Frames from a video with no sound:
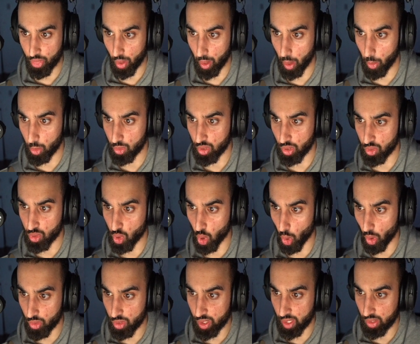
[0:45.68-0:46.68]
I was uncharging
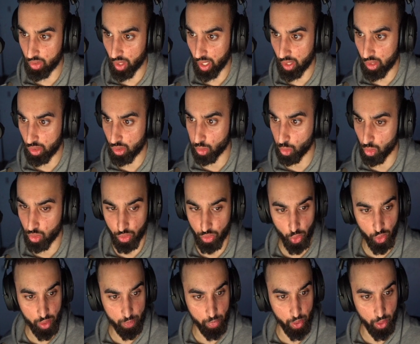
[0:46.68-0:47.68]
it. Did I just lose thirty
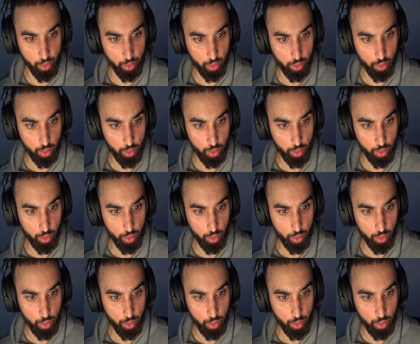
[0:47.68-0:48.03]
mil?